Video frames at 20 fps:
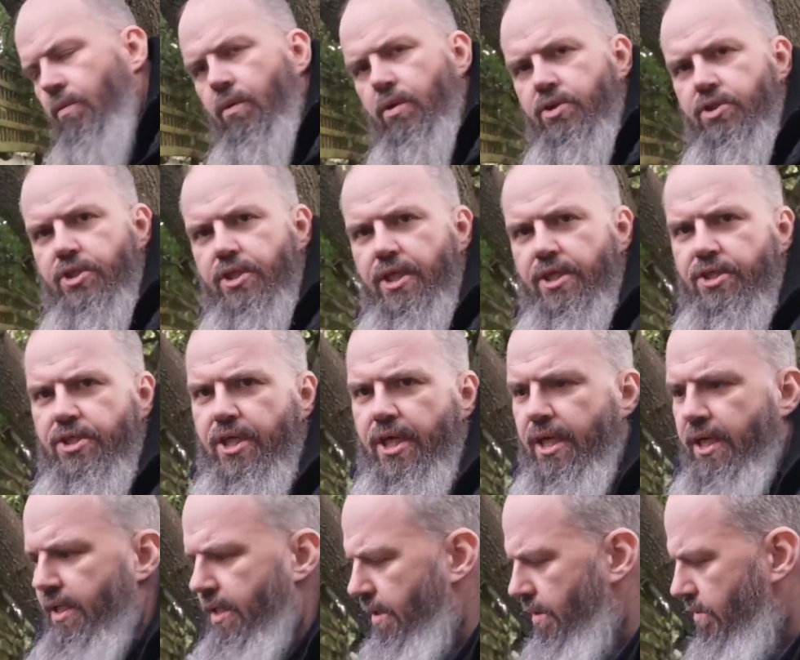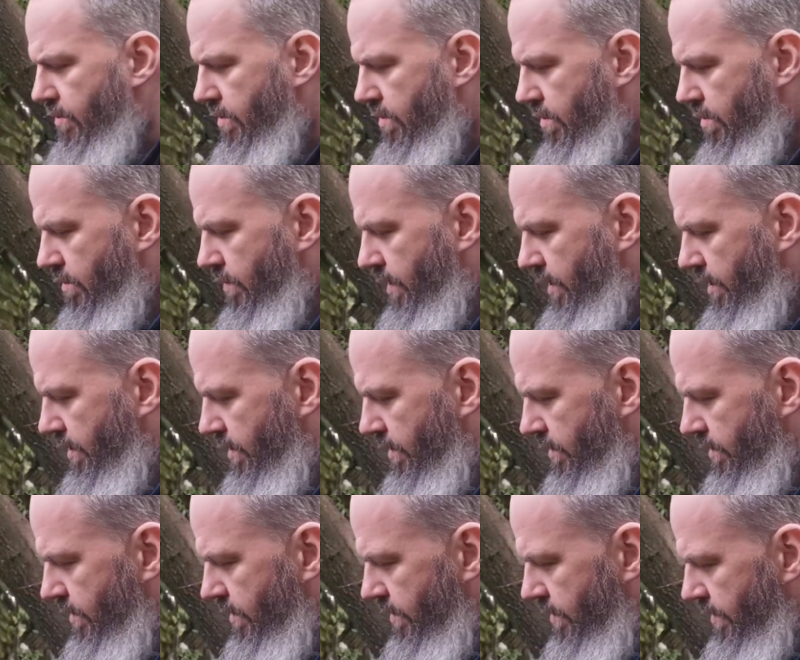What's this year now? Oh my
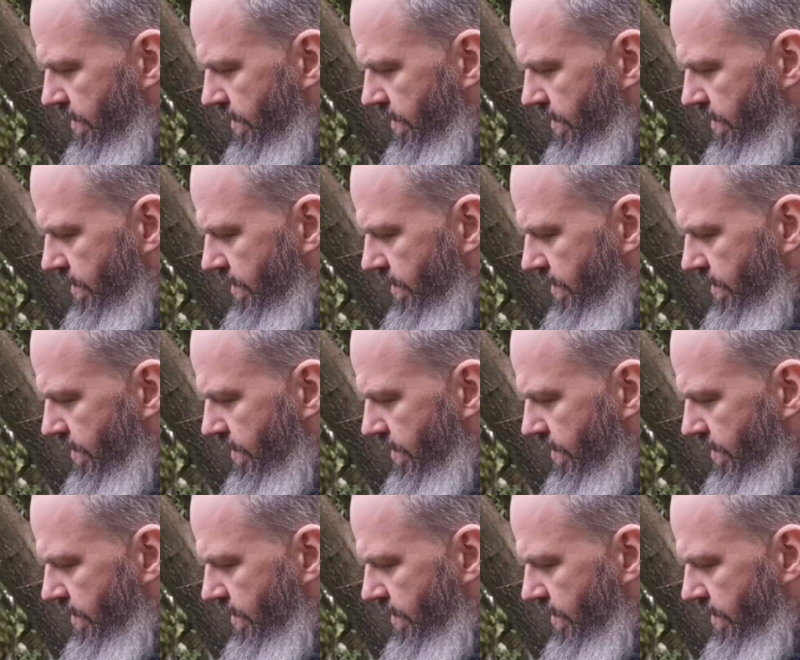god.